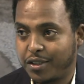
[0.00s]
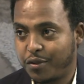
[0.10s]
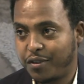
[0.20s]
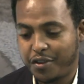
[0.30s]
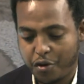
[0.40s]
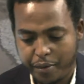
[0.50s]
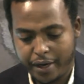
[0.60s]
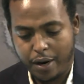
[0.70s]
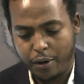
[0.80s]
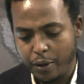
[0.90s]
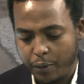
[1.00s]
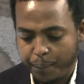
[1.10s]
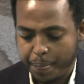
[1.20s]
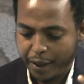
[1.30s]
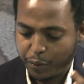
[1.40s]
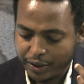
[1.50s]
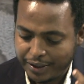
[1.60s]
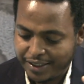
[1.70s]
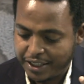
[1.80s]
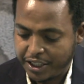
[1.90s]
of Ethiopia now. What
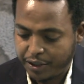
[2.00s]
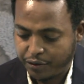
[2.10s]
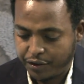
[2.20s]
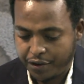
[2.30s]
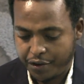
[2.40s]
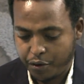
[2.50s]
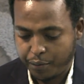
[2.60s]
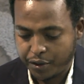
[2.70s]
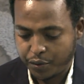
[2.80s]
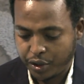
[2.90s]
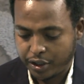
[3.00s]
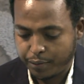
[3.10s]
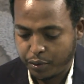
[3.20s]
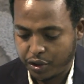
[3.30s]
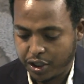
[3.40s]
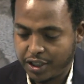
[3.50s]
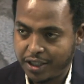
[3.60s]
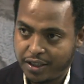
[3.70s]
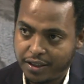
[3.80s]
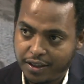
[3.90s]
is the share of Ethiopia's water
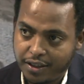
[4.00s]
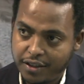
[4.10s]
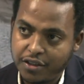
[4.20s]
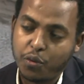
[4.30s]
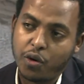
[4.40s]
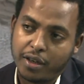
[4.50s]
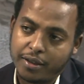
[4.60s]
potential in the world?